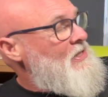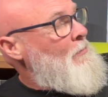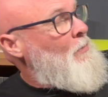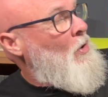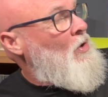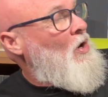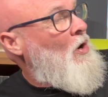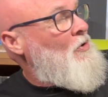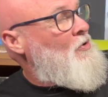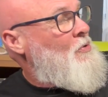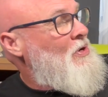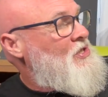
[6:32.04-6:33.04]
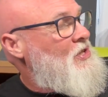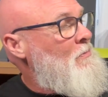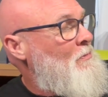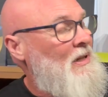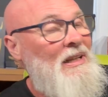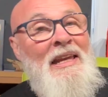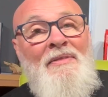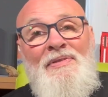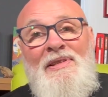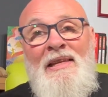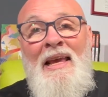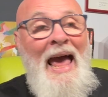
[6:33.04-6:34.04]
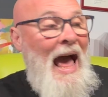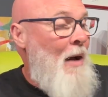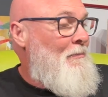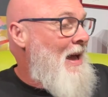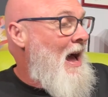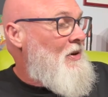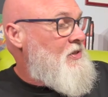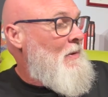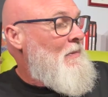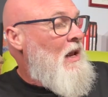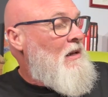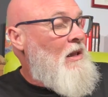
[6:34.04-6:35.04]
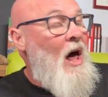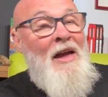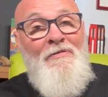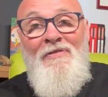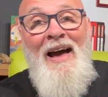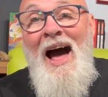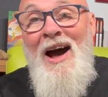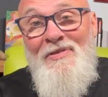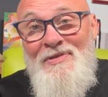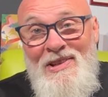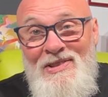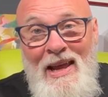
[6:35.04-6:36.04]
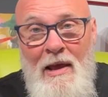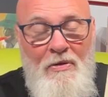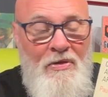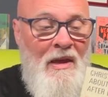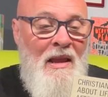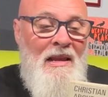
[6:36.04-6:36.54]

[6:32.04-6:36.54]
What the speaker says: a book called Christian Beliefs About Life After Death.